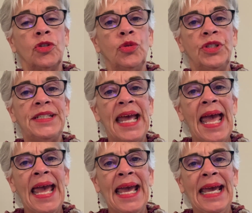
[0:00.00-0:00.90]

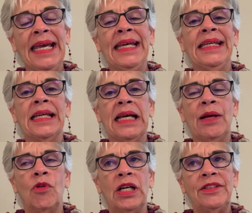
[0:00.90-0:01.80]
Today,
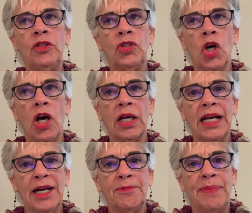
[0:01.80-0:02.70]
I want to talk
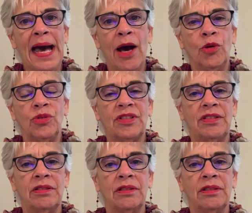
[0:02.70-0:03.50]
about